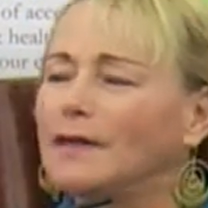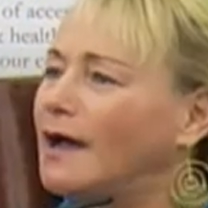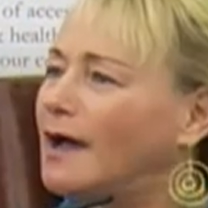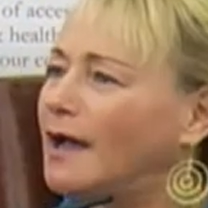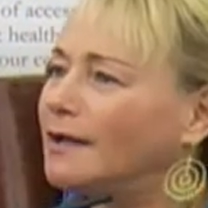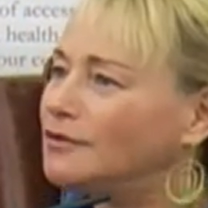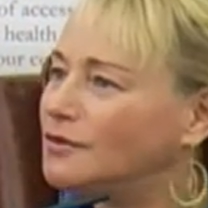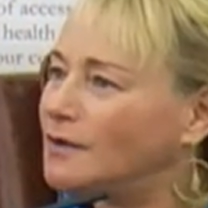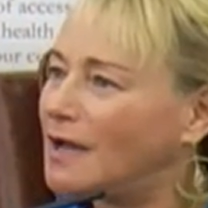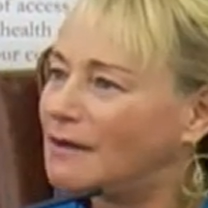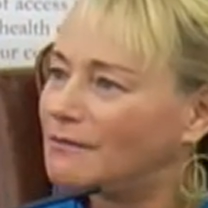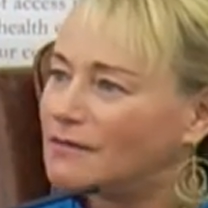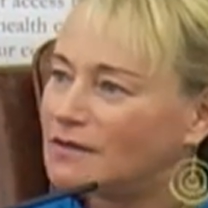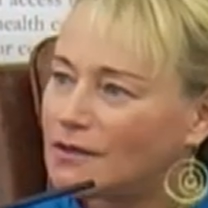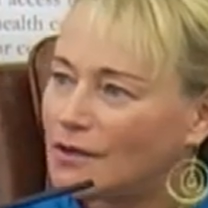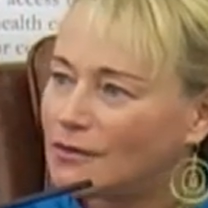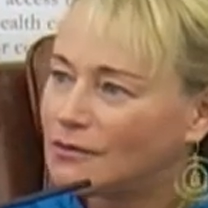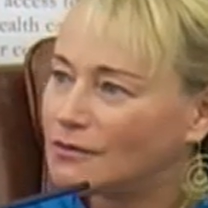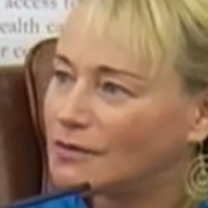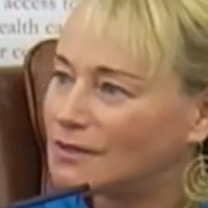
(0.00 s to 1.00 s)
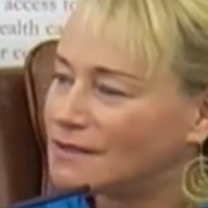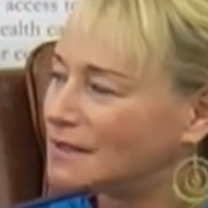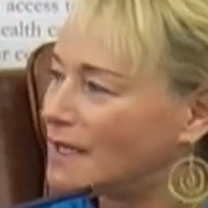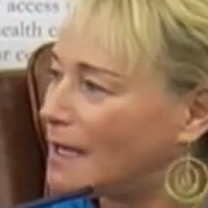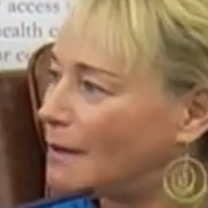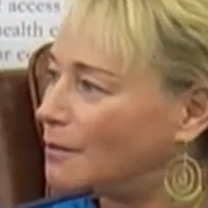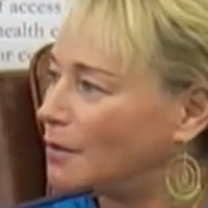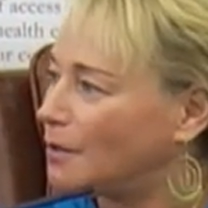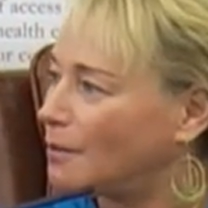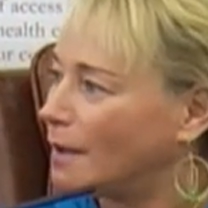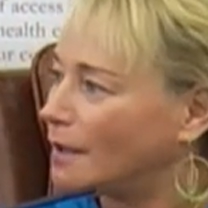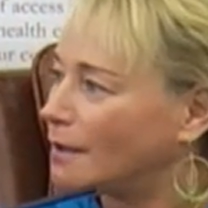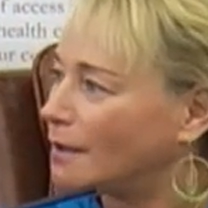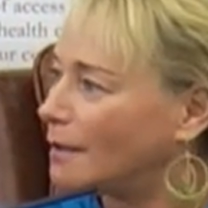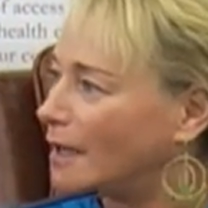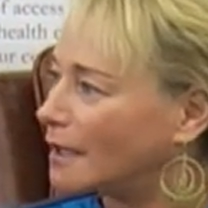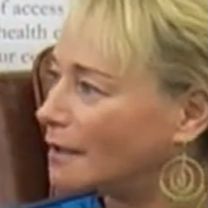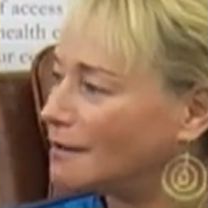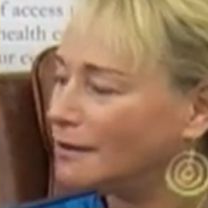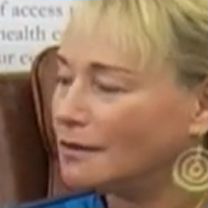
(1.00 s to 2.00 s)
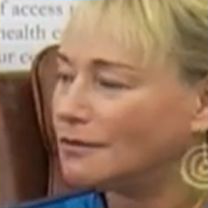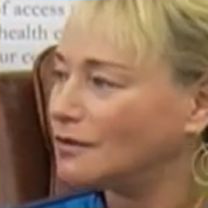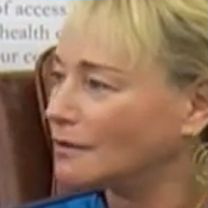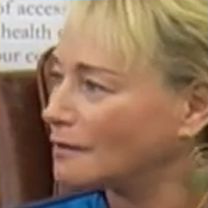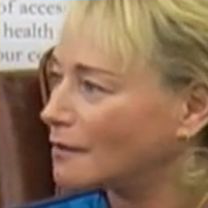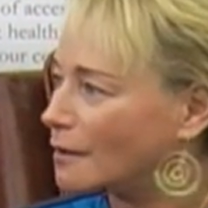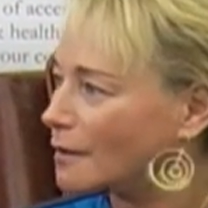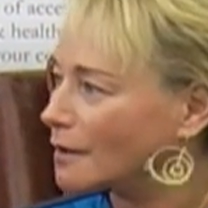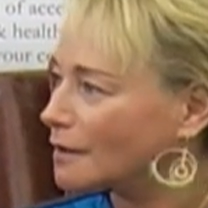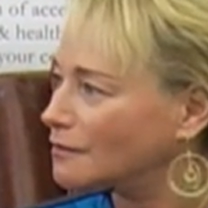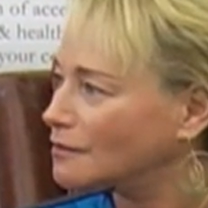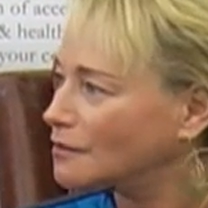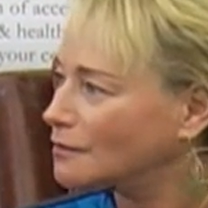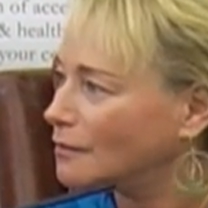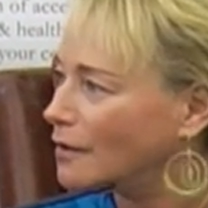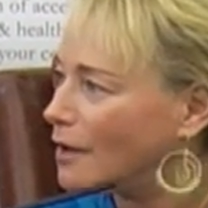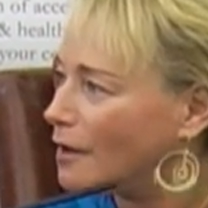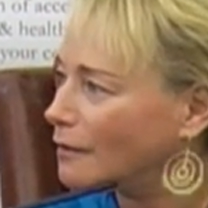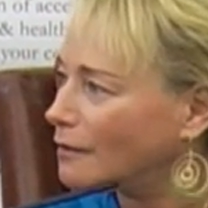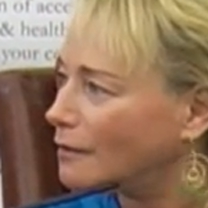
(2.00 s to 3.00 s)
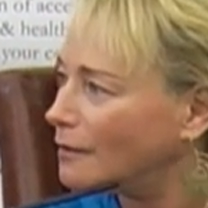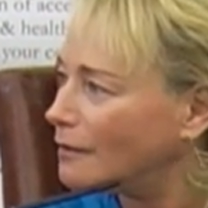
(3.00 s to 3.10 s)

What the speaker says: I do have another example, but is it going too long?